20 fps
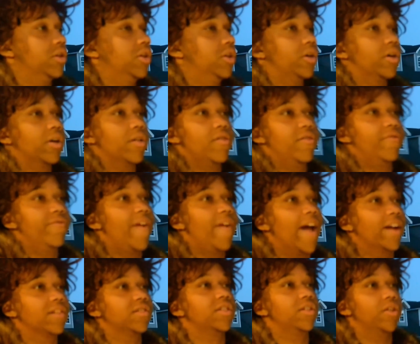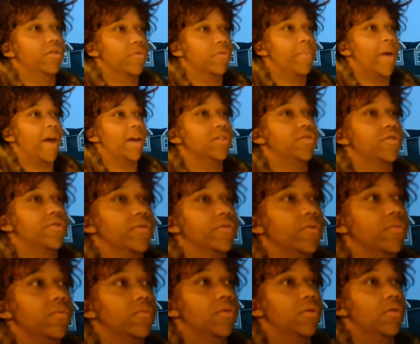Look, the fact still remains
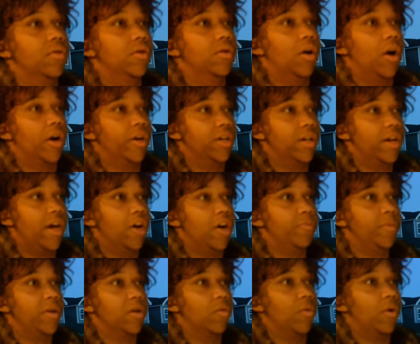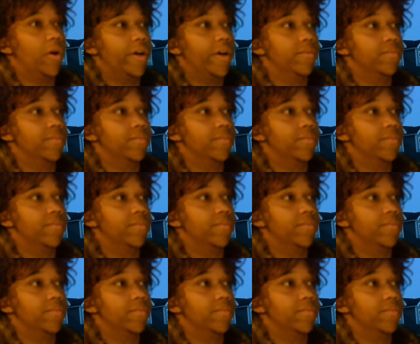true. Are you gonna help me or what?